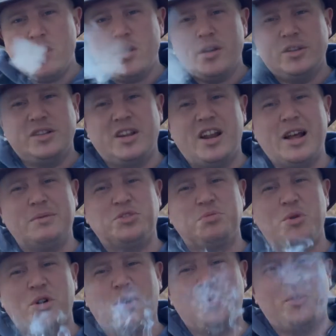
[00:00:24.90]
Today I'm
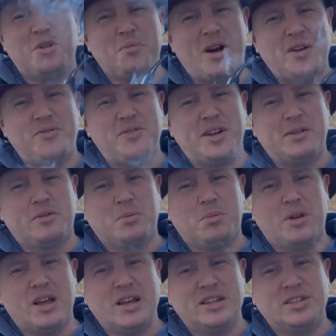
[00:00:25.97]
smoking one of my favorite
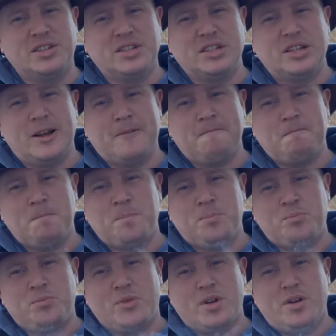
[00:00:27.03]
blends,
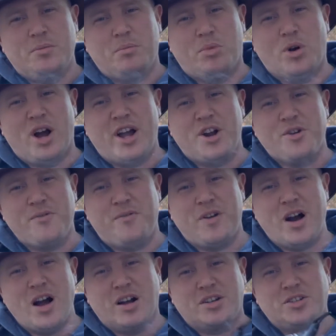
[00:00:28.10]
Briar
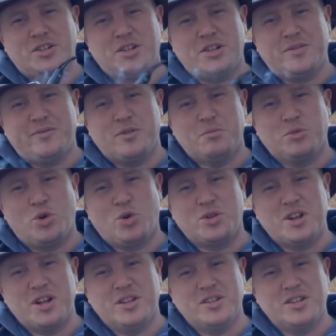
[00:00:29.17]
Fox from
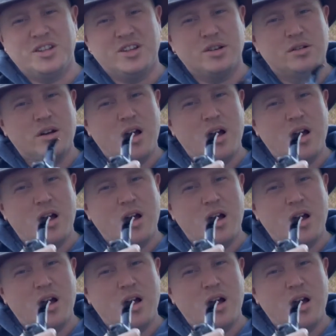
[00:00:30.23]
Cornell and Diehl.